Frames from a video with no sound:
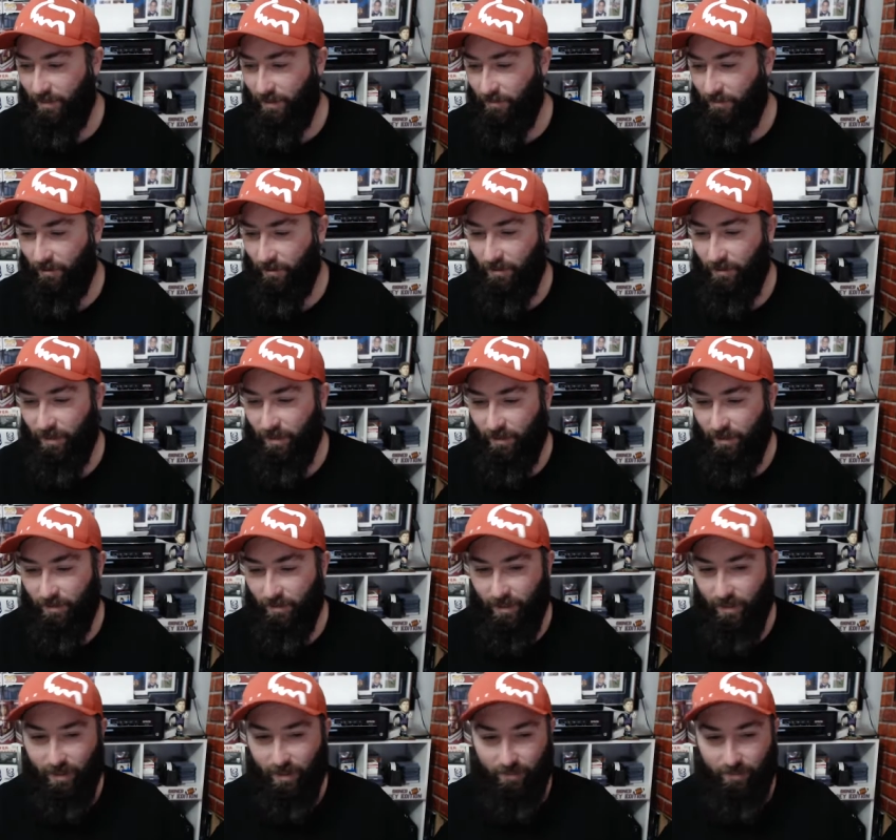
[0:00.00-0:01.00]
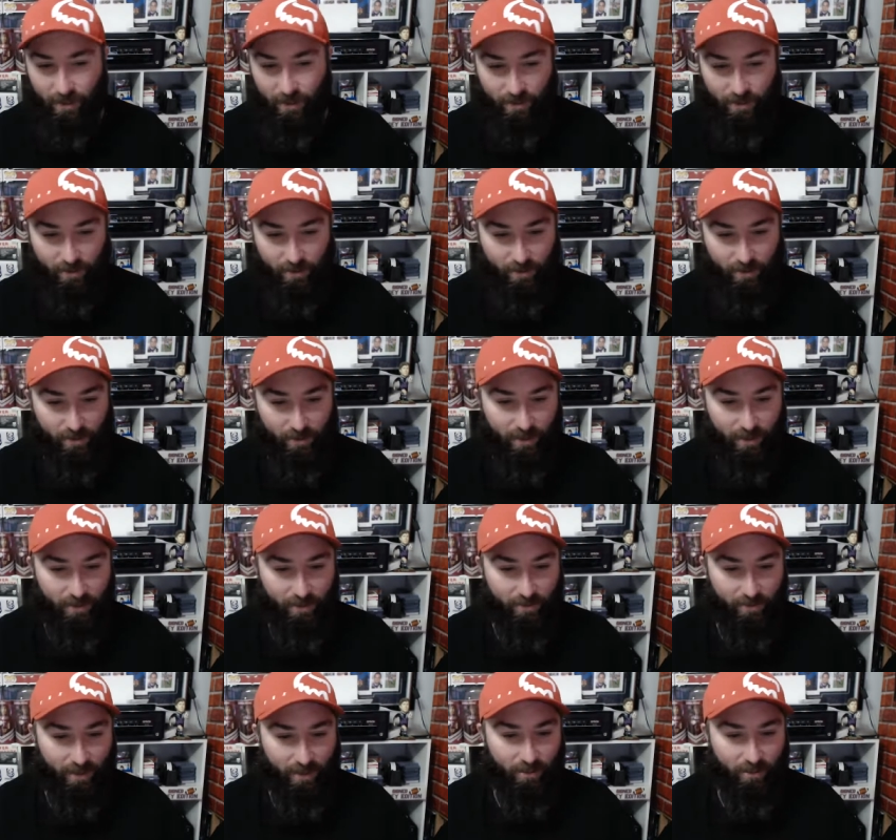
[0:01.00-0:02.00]
I'm sure there was something else I was going to
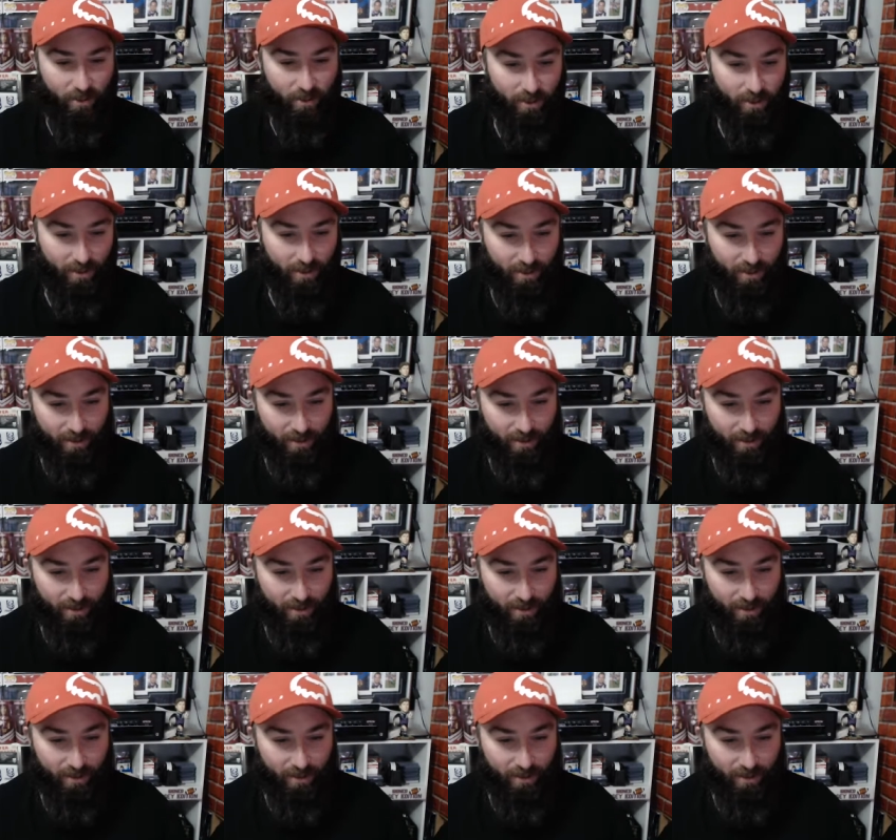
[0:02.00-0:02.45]
mention.